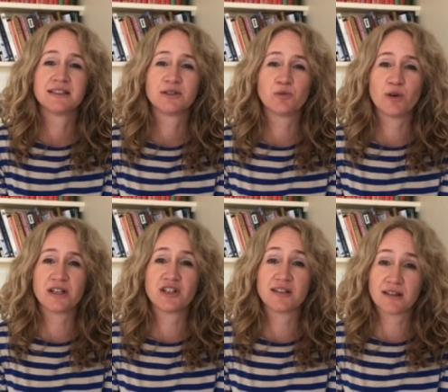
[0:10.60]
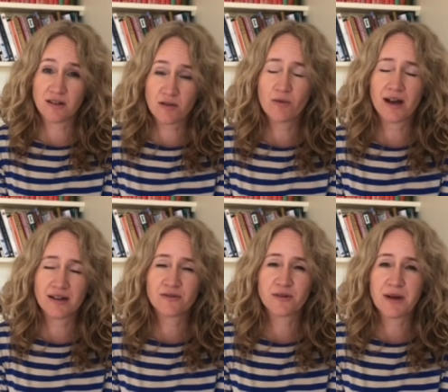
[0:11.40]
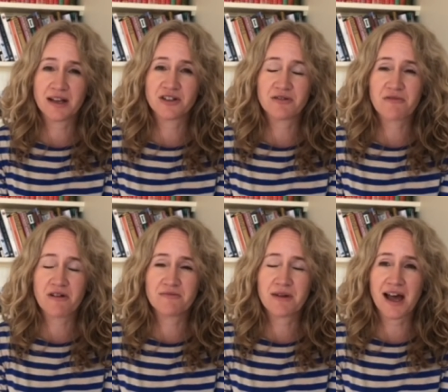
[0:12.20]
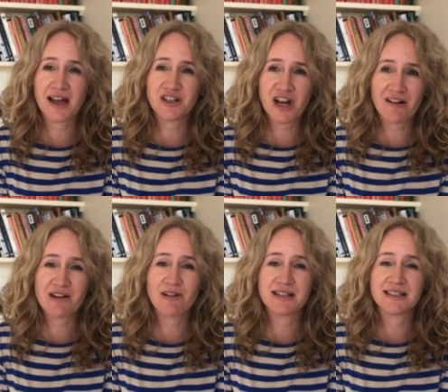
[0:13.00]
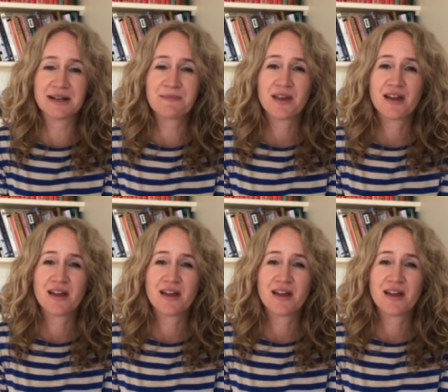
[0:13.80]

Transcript: which is a long way from ancient Rome and chariot racing.